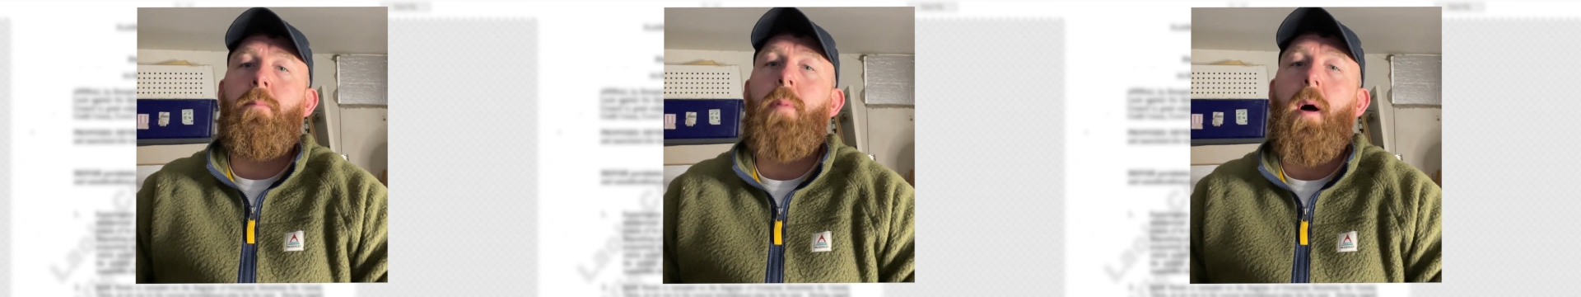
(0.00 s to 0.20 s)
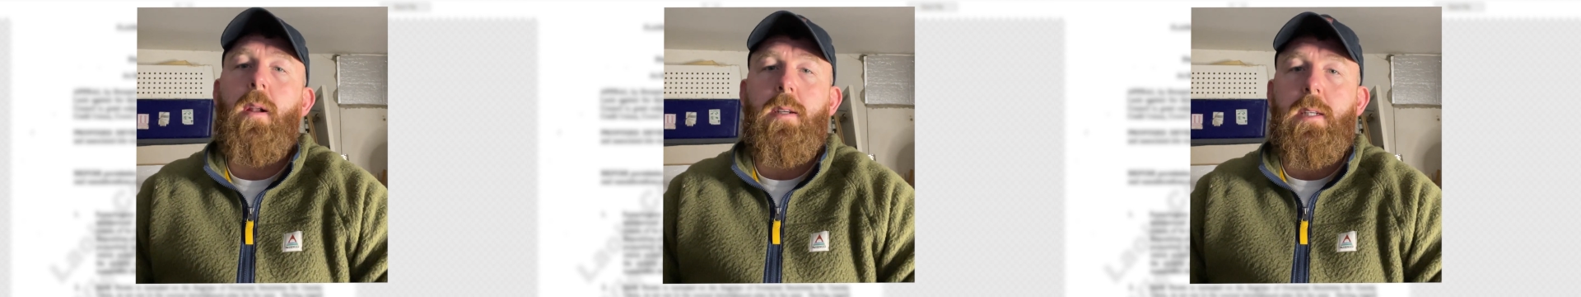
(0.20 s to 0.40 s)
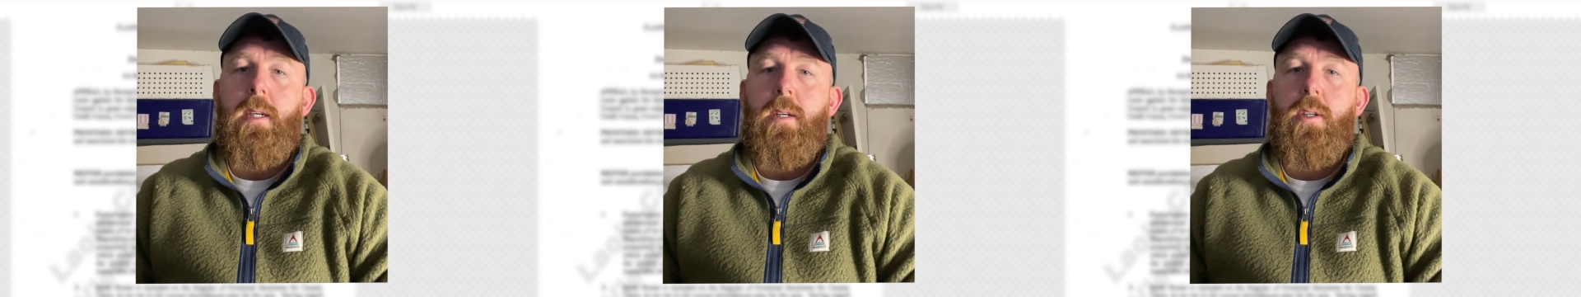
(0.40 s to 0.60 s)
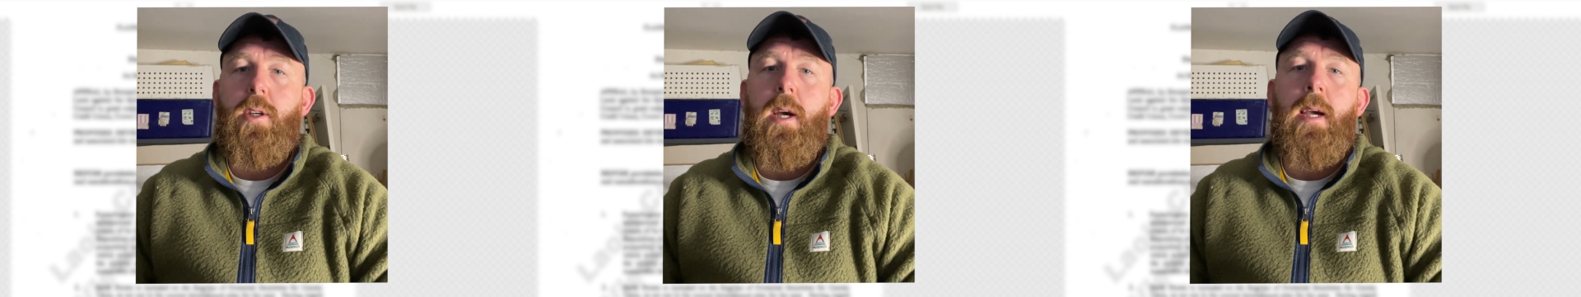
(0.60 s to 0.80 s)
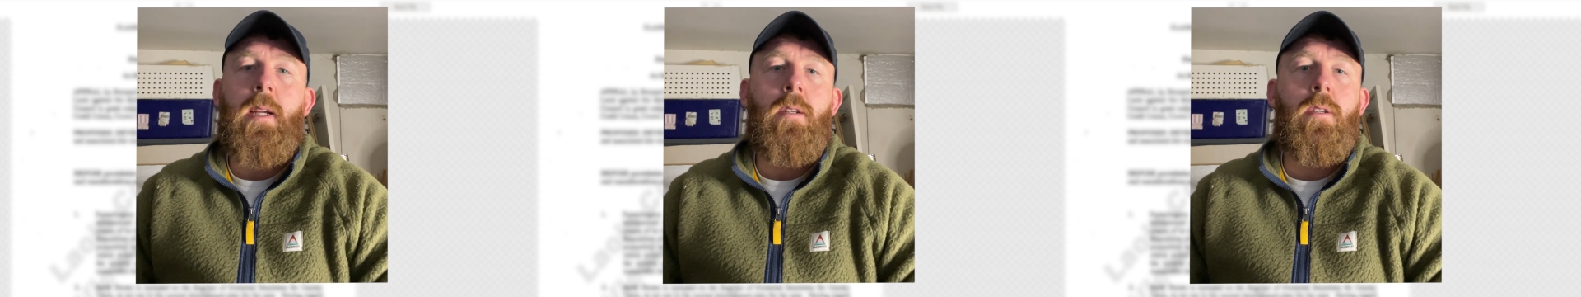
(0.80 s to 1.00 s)
policy has
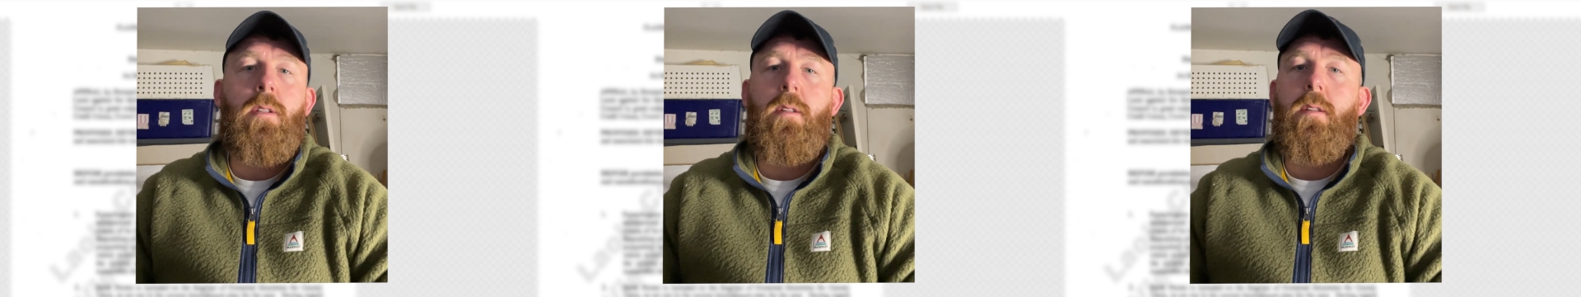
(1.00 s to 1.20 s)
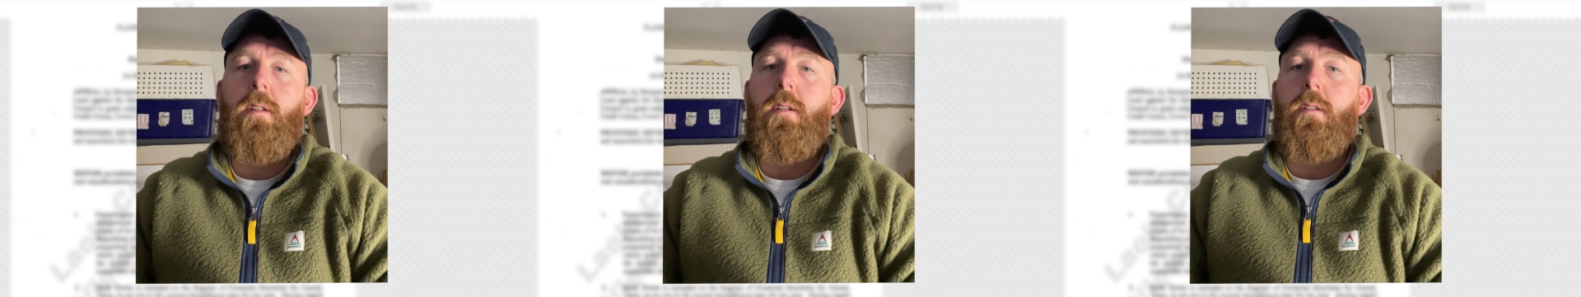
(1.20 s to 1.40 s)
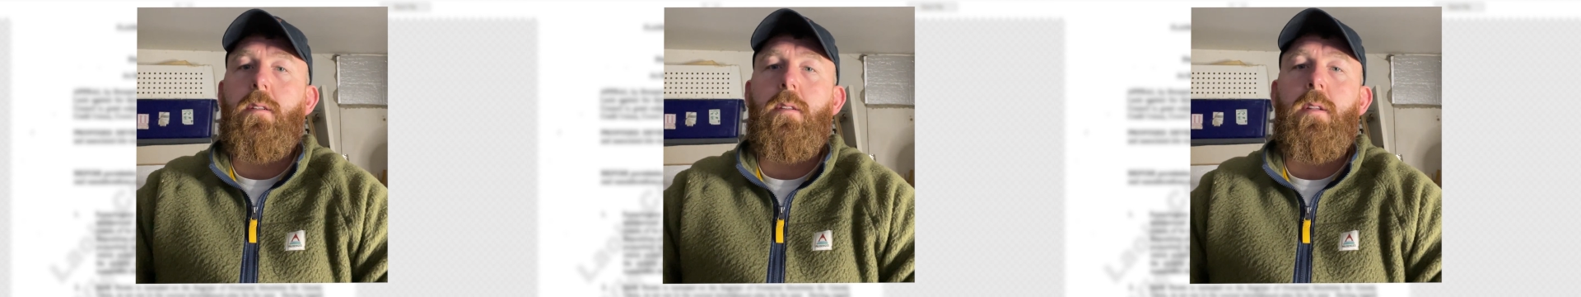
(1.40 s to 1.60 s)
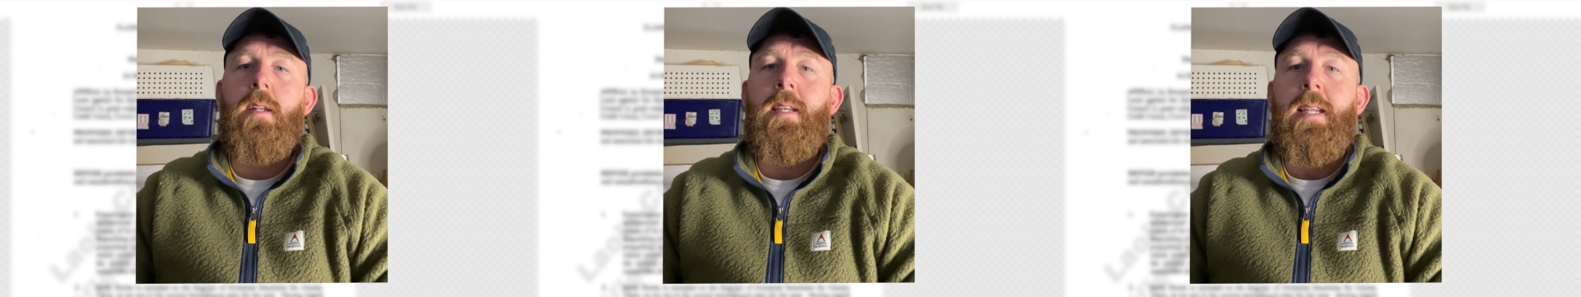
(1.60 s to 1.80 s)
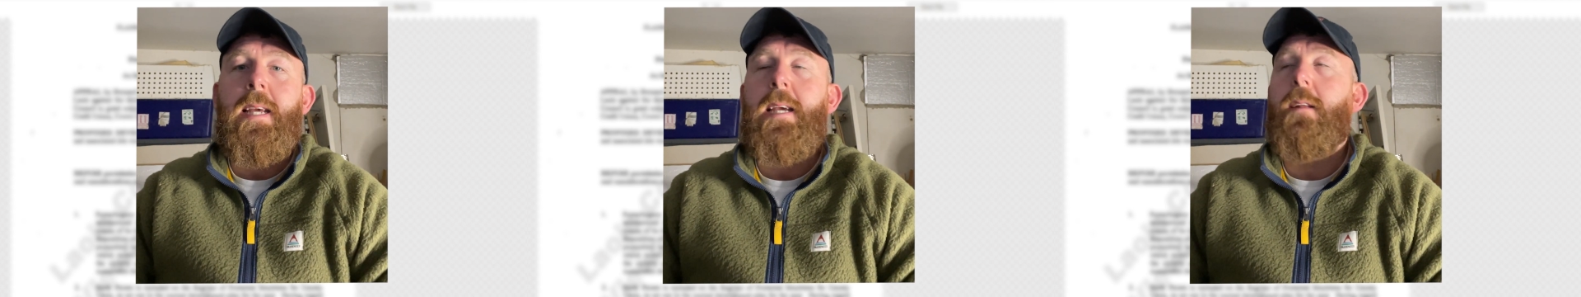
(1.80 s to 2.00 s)
changed, the
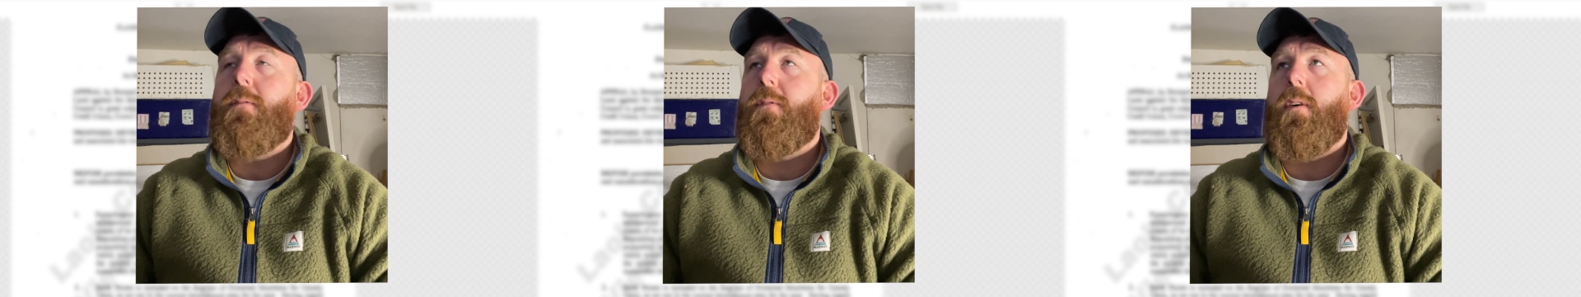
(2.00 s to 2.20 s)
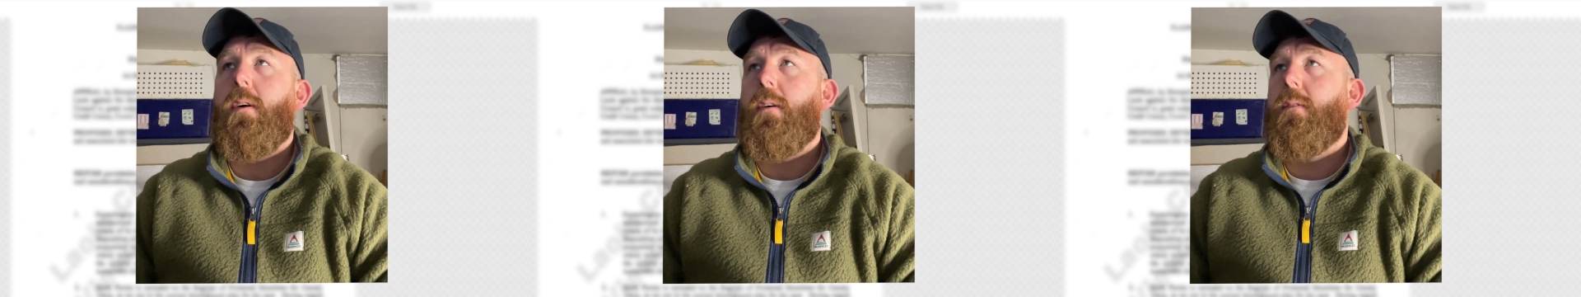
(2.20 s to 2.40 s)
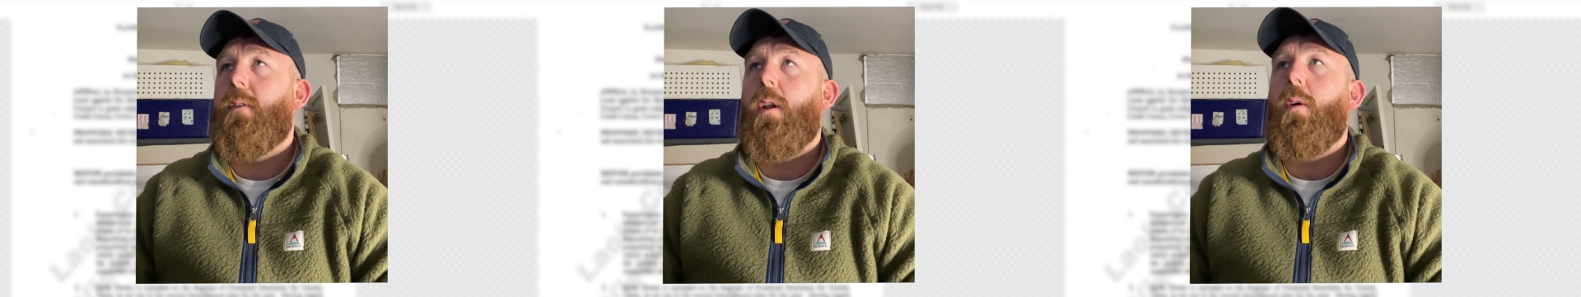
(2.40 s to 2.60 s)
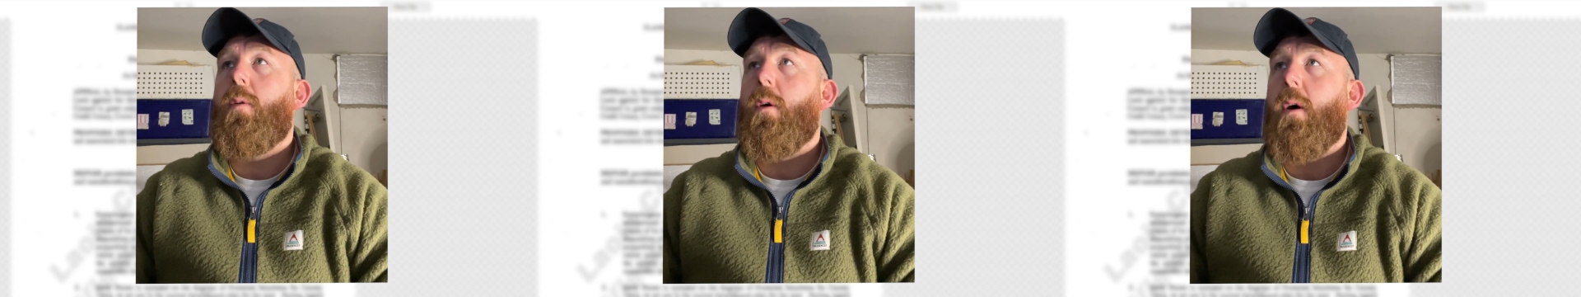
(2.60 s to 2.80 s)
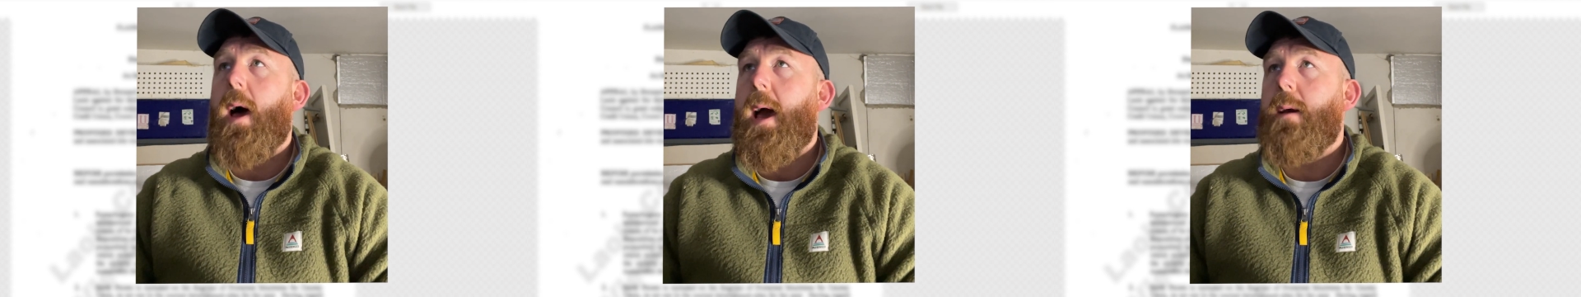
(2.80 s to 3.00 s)
need for
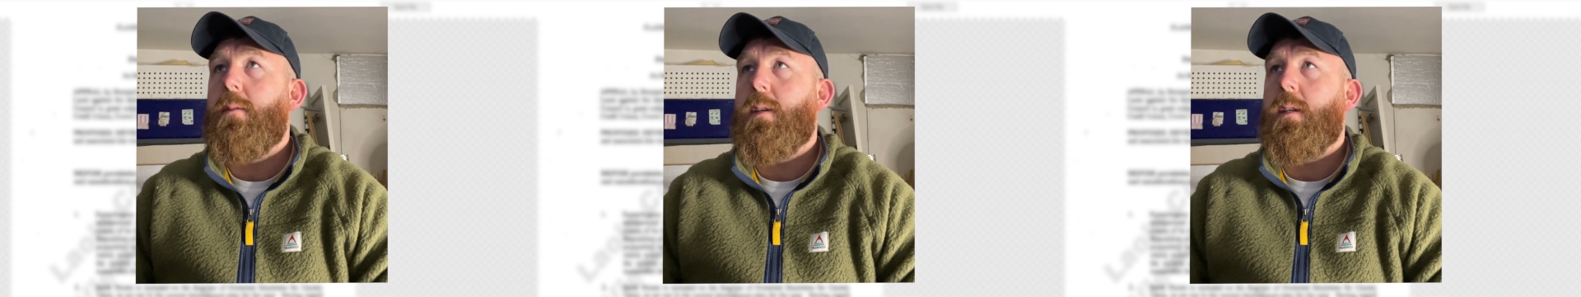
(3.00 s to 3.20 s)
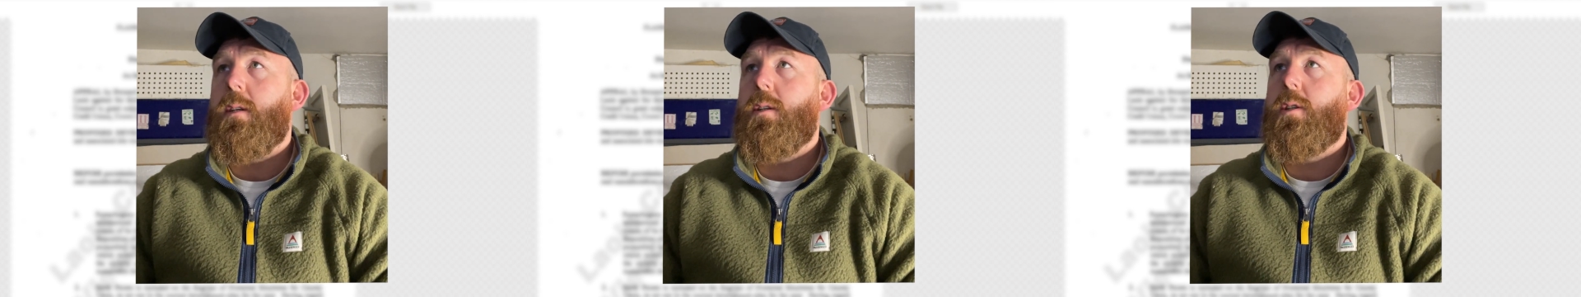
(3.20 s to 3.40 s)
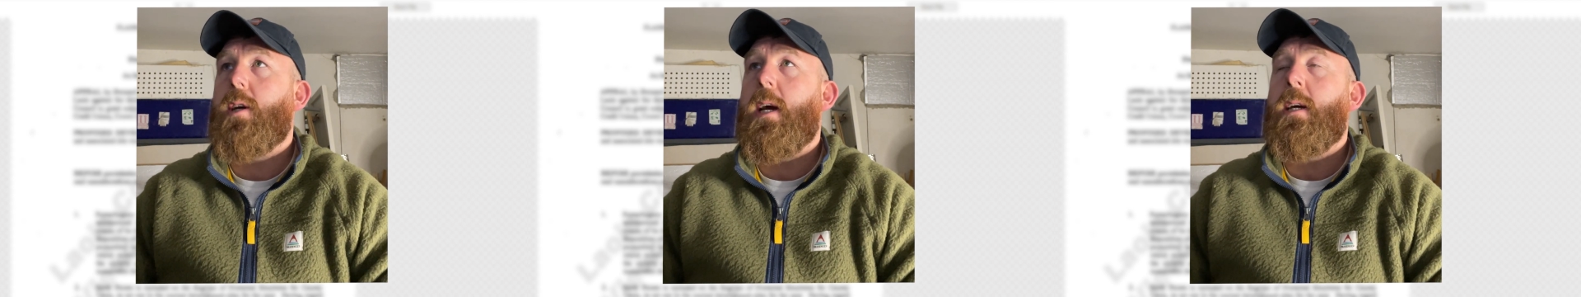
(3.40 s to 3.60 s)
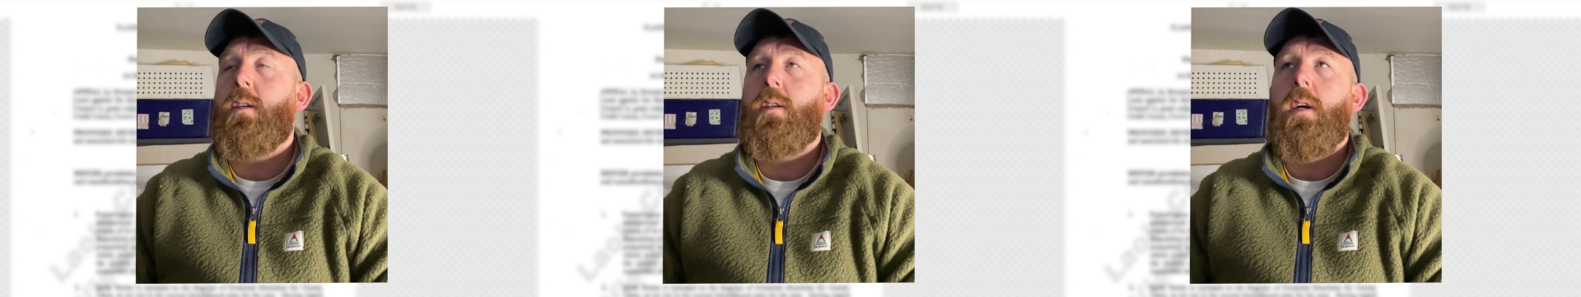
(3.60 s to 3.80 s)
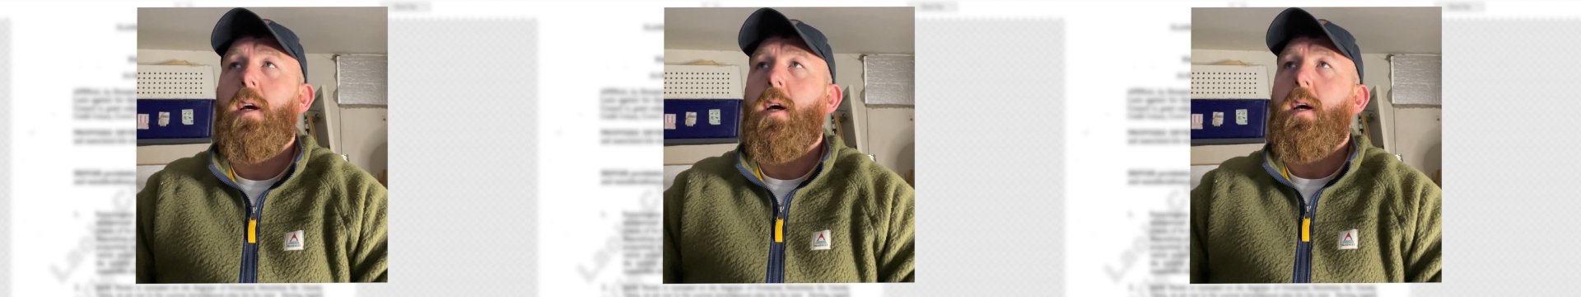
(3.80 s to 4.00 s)
local housing has
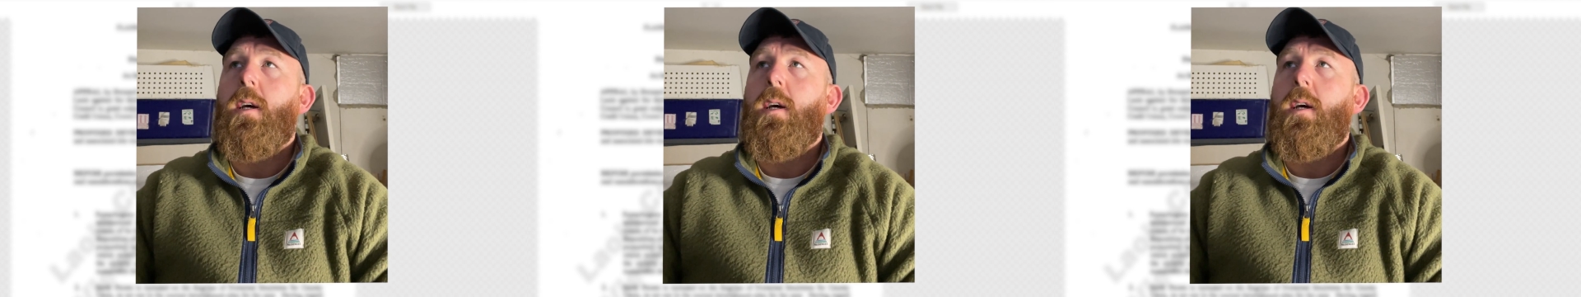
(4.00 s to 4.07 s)
changed.